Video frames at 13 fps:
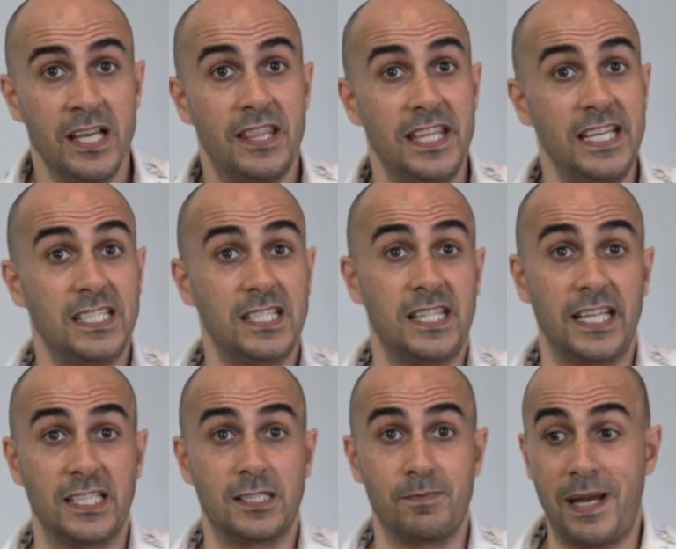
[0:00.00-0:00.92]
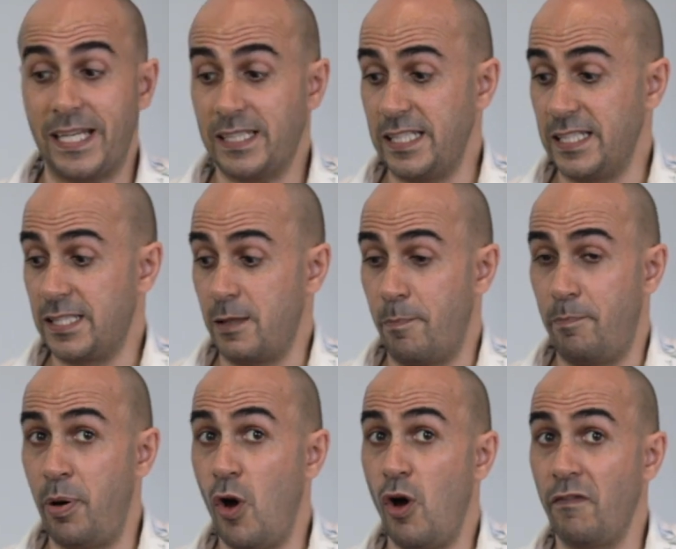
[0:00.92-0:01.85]
These things make this the
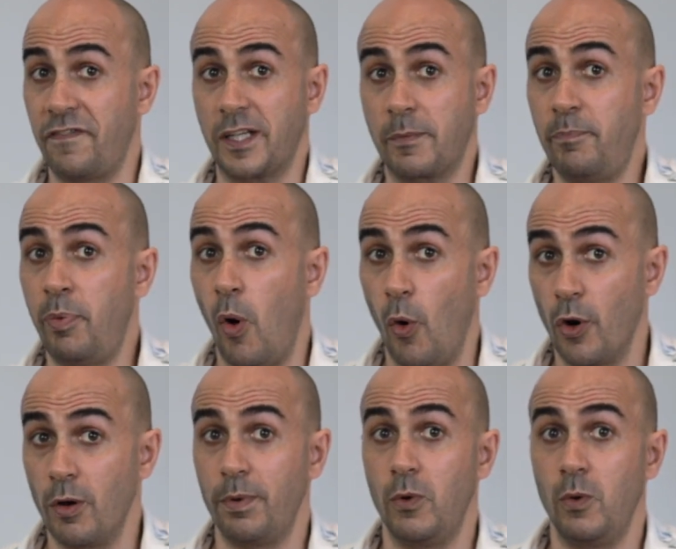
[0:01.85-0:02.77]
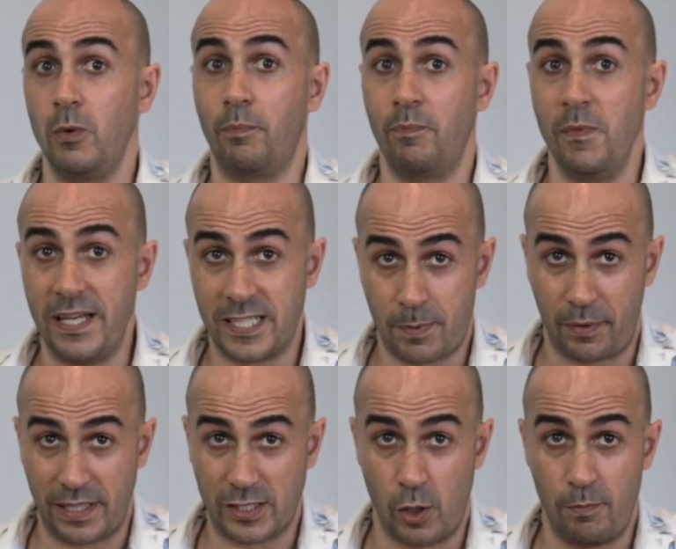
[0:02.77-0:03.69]
perfect portable
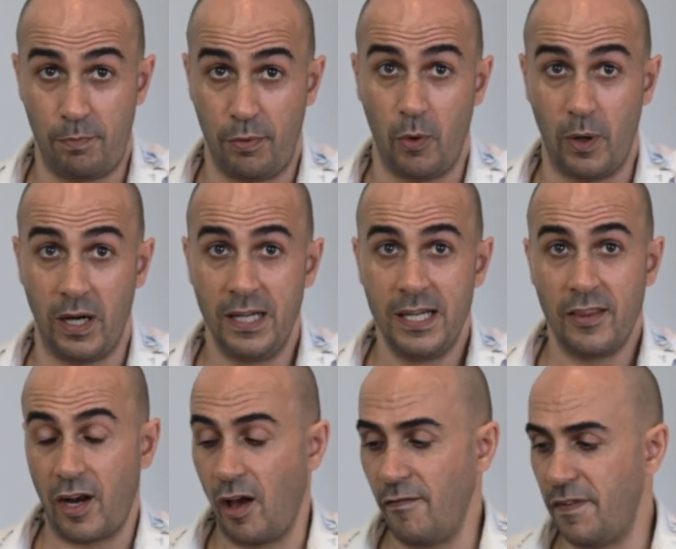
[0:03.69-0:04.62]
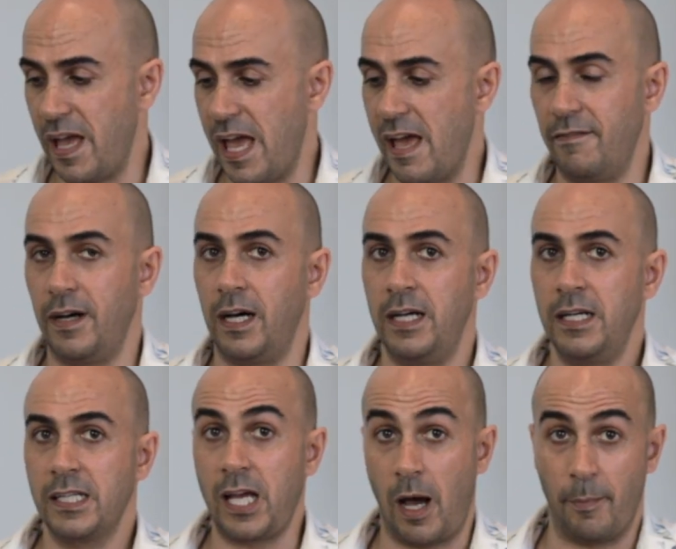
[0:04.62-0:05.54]
espresso brewer that I've ever
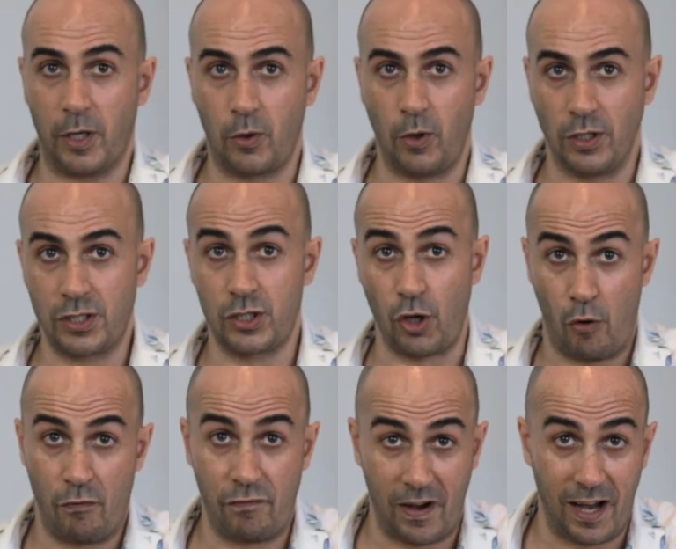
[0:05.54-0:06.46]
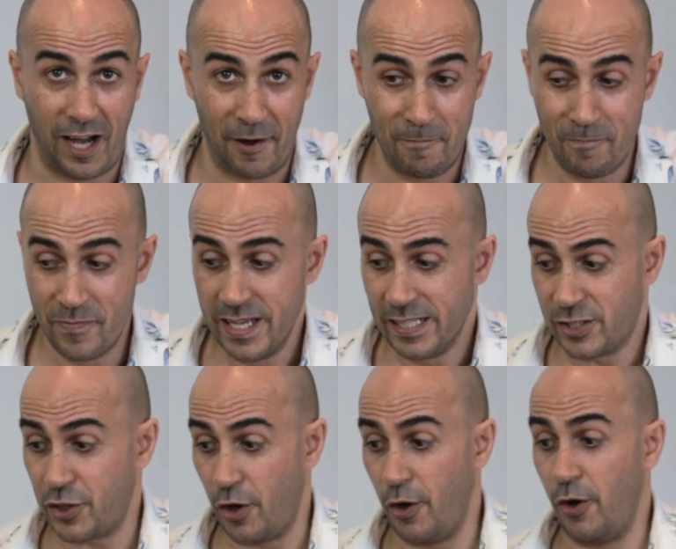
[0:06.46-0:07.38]
come across so far.
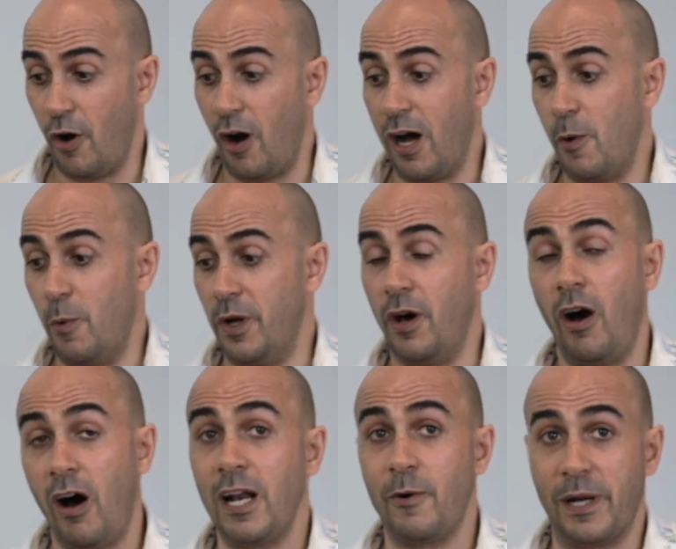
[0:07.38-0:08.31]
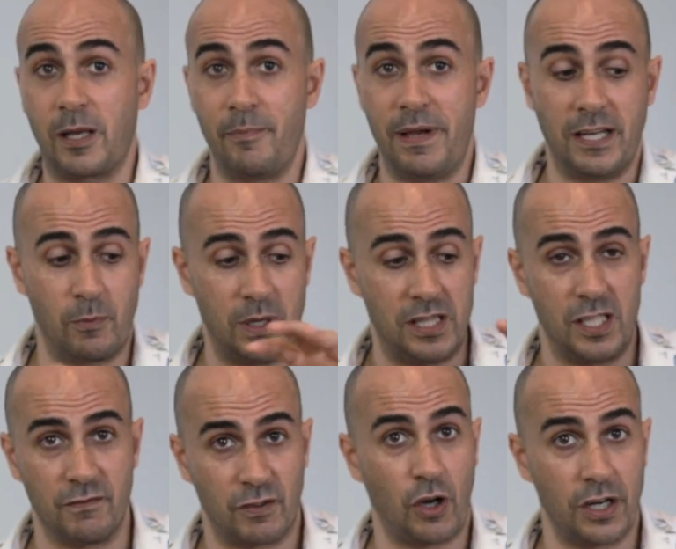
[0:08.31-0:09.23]
So I would highly recommend, whether
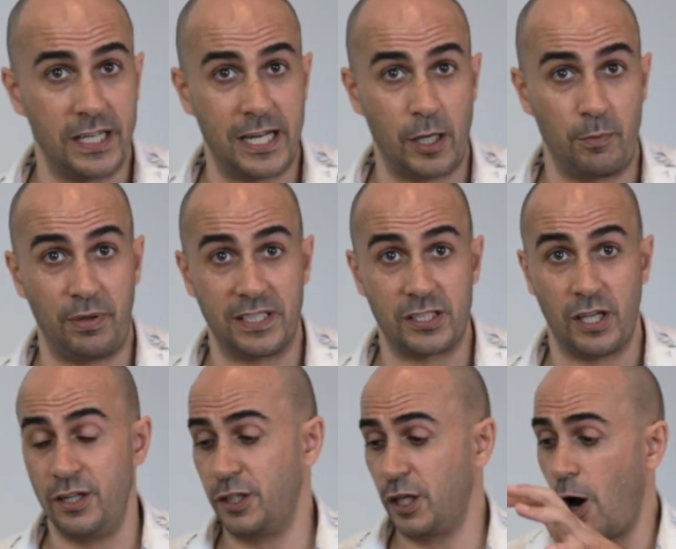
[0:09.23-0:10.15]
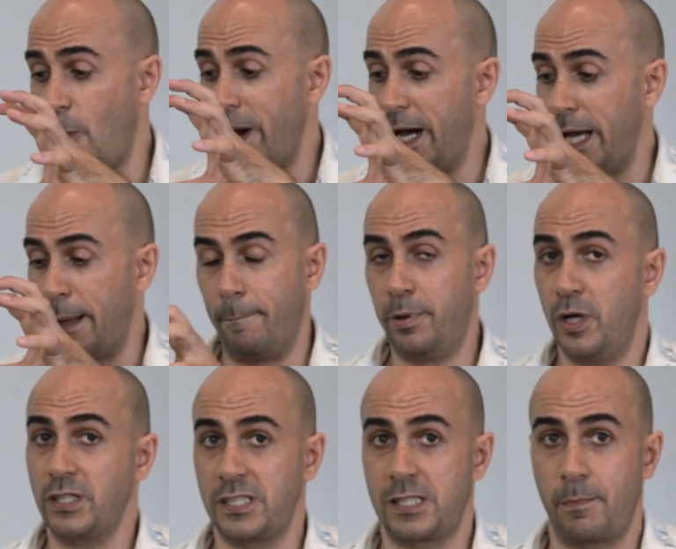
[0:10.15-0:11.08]
you've got a Nanopresso, to go out and
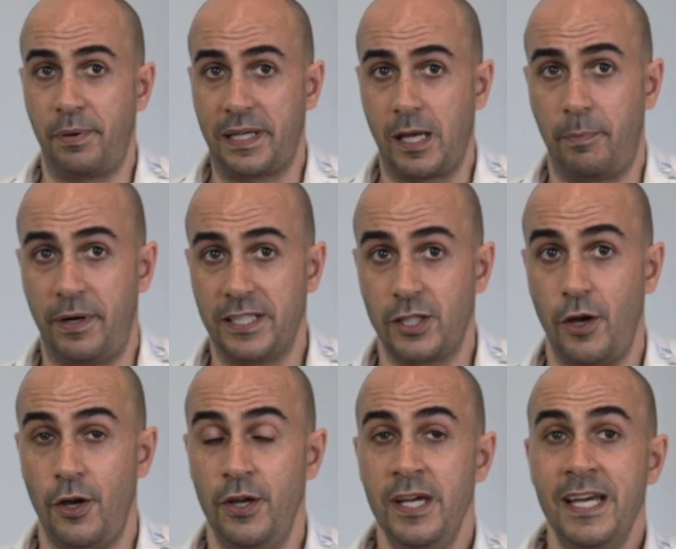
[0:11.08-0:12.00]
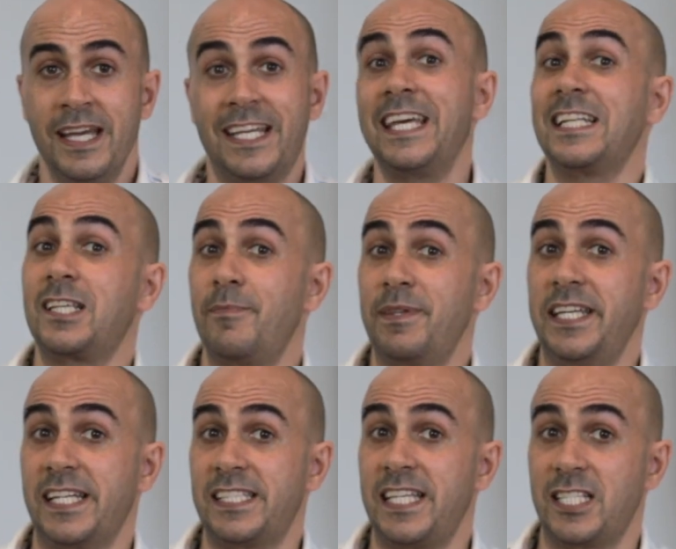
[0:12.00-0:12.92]
purchase the Picopresso, get some of
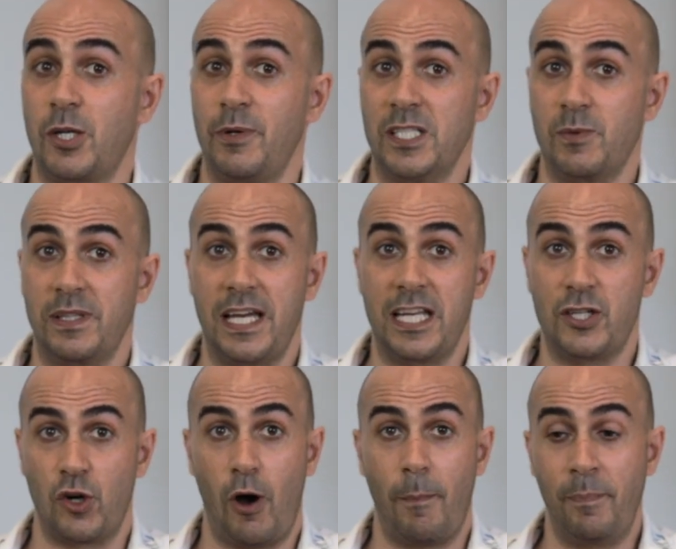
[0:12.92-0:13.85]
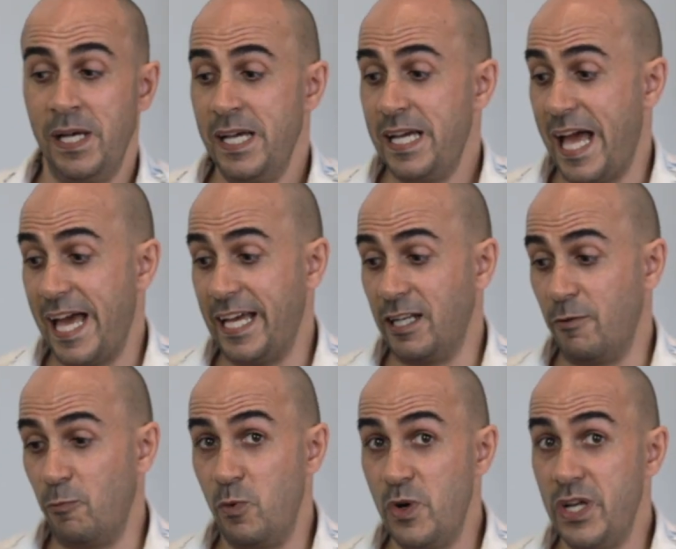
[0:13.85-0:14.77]
the accessories when they drop,
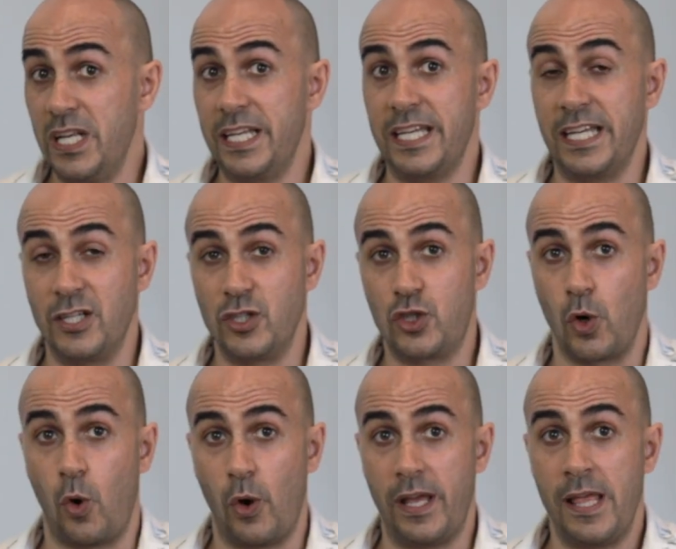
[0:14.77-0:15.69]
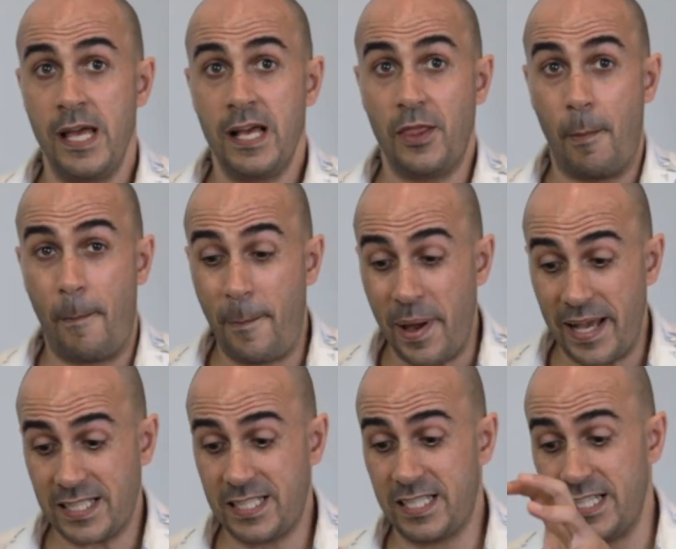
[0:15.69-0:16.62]
and really enjoy the
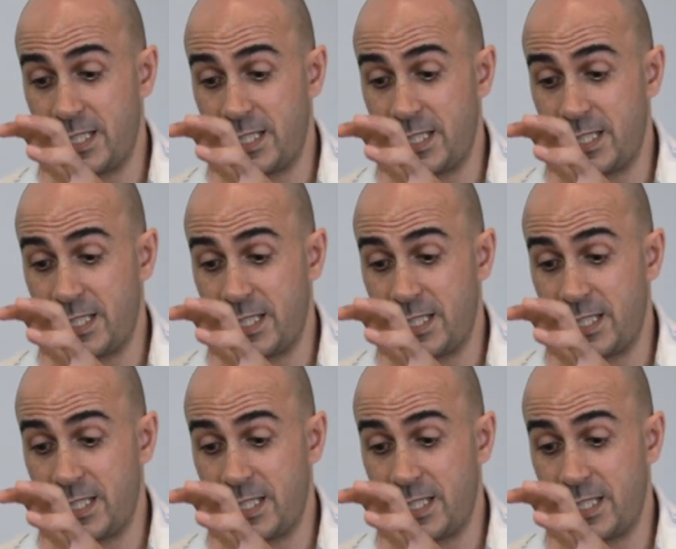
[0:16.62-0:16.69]
best